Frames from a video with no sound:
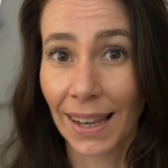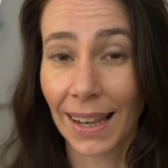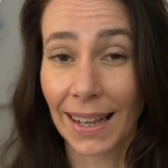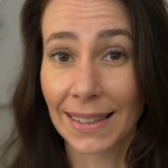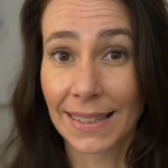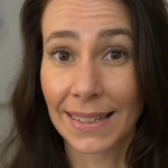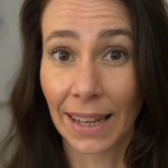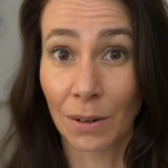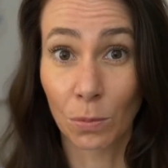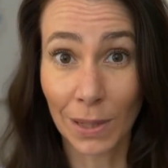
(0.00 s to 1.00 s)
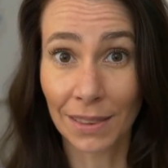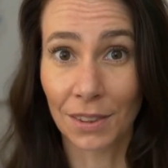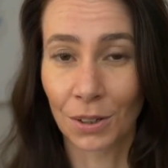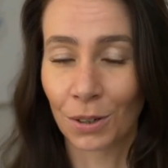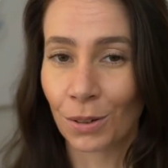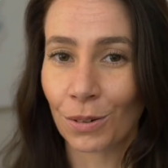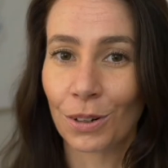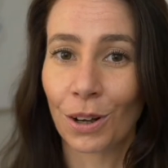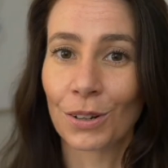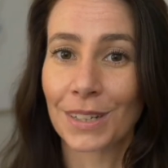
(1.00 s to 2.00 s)
It's done with you,
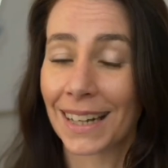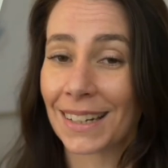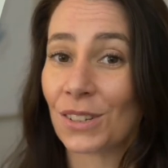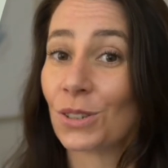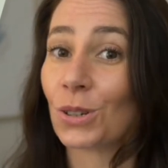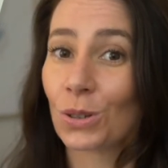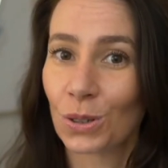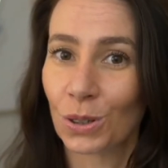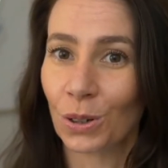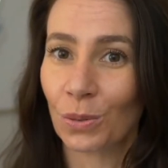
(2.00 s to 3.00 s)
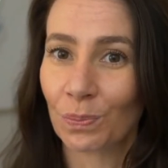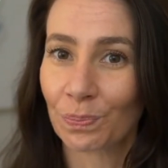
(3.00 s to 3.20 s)
not done to you.